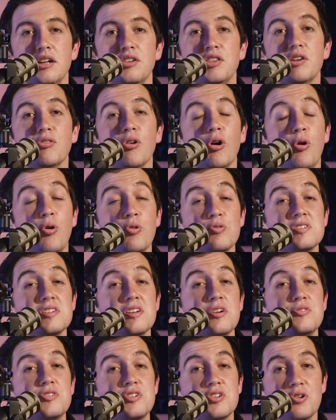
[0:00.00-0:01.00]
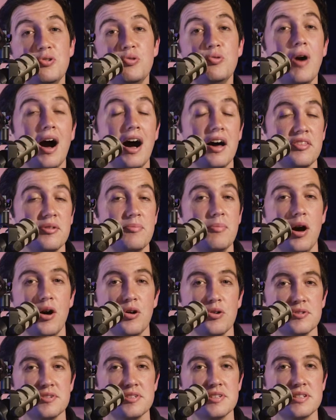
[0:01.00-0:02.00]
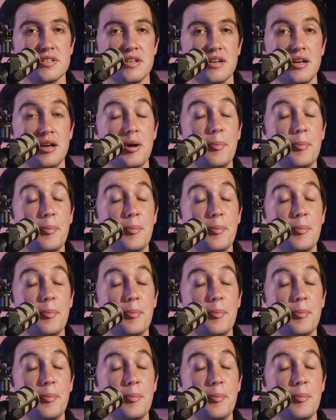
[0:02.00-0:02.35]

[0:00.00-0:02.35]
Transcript: There are also two other modes.